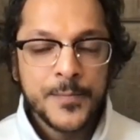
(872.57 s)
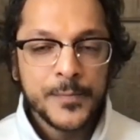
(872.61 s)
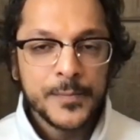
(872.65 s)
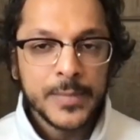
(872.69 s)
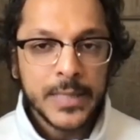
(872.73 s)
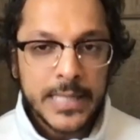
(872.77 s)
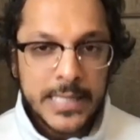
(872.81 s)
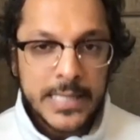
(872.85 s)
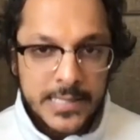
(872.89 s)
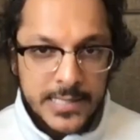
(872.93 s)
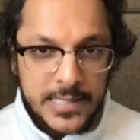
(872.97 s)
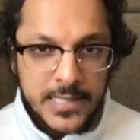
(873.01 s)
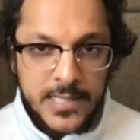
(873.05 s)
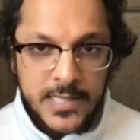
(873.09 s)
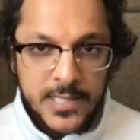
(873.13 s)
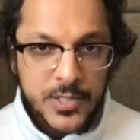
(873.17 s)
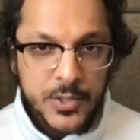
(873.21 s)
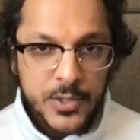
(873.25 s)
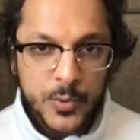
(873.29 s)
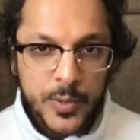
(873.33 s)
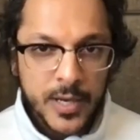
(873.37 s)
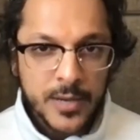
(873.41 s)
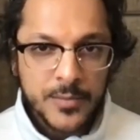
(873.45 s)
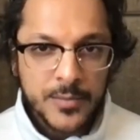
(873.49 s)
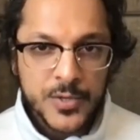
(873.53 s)
Please listen to
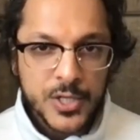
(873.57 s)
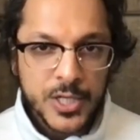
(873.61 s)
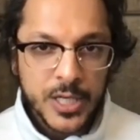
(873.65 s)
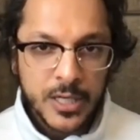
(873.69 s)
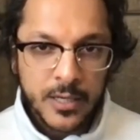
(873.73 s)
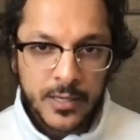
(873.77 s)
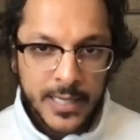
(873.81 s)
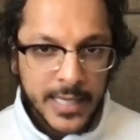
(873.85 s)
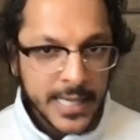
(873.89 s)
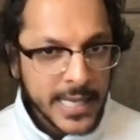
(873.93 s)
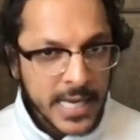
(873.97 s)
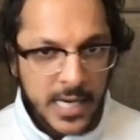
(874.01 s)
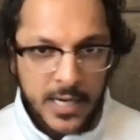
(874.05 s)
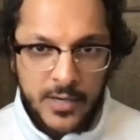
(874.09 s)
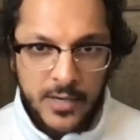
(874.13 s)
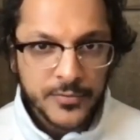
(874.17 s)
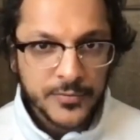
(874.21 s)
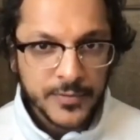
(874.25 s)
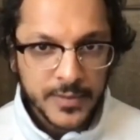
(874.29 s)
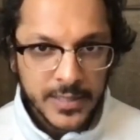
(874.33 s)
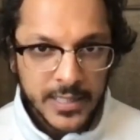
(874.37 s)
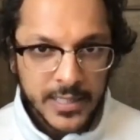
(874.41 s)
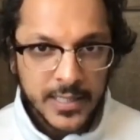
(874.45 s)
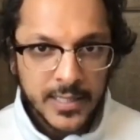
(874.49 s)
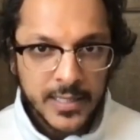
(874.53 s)
what I'm sharing
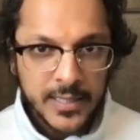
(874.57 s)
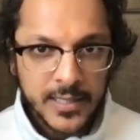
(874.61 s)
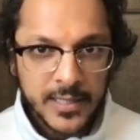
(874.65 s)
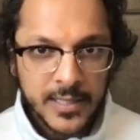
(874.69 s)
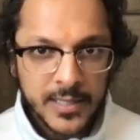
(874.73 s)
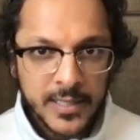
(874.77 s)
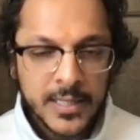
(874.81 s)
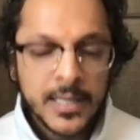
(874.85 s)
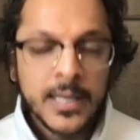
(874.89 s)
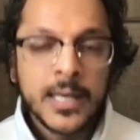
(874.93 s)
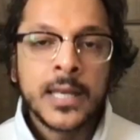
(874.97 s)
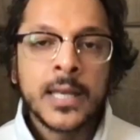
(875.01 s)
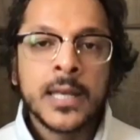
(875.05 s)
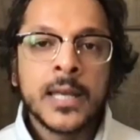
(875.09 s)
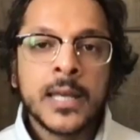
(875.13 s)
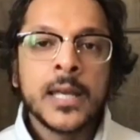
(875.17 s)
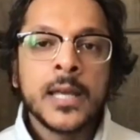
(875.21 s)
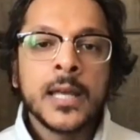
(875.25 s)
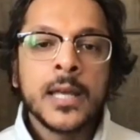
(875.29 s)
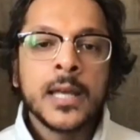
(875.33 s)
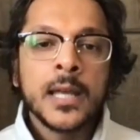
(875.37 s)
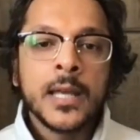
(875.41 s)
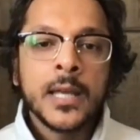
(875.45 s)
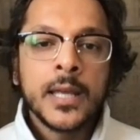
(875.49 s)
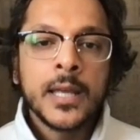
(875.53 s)
carefully.
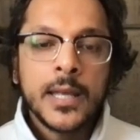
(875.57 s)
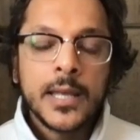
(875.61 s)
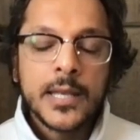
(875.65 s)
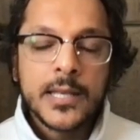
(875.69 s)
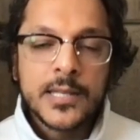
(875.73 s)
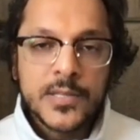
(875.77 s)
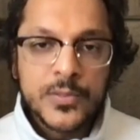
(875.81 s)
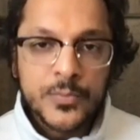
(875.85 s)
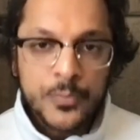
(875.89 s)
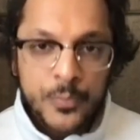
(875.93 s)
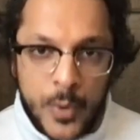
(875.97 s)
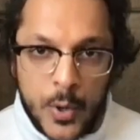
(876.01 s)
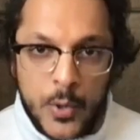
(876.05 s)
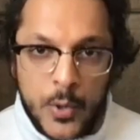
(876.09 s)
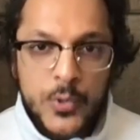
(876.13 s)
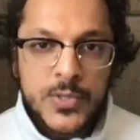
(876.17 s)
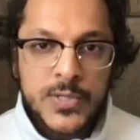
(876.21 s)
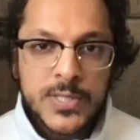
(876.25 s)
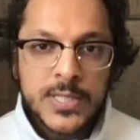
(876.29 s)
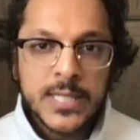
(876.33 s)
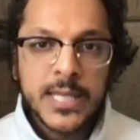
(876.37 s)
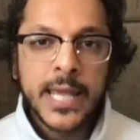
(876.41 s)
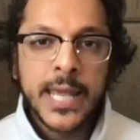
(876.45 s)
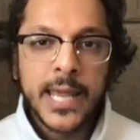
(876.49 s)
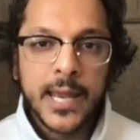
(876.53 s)
Is
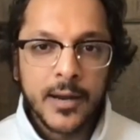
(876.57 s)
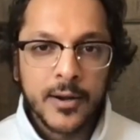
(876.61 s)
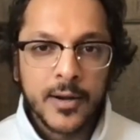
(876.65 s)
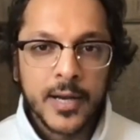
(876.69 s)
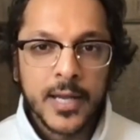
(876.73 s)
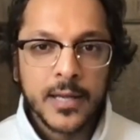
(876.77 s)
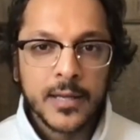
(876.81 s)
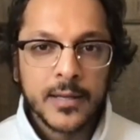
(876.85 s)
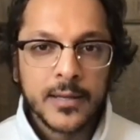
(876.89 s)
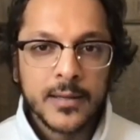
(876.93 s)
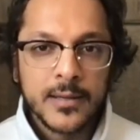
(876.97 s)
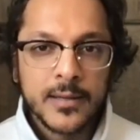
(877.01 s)
most caring.